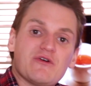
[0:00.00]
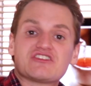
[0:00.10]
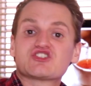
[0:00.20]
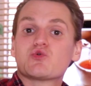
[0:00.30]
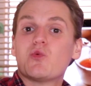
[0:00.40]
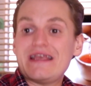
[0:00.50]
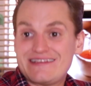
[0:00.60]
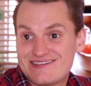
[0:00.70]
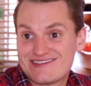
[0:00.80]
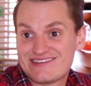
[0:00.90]
with a
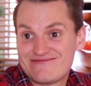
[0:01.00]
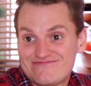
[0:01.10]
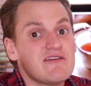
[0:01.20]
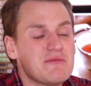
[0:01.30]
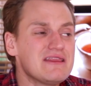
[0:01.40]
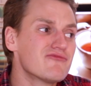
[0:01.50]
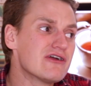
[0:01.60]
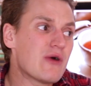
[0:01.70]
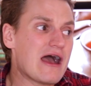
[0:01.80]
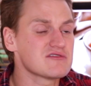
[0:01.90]
twist. See, I mean, the
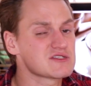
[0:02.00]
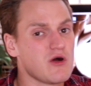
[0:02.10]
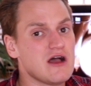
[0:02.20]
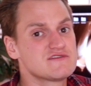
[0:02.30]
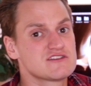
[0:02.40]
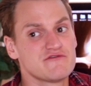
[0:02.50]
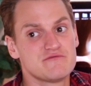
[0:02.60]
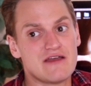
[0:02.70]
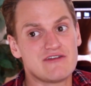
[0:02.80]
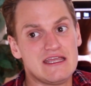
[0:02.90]
Real Housewives
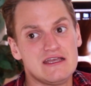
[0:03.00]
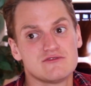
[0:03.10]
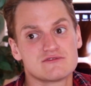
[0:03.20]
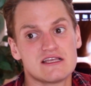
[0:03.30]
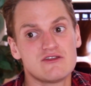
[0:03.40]
of Beverly Hills,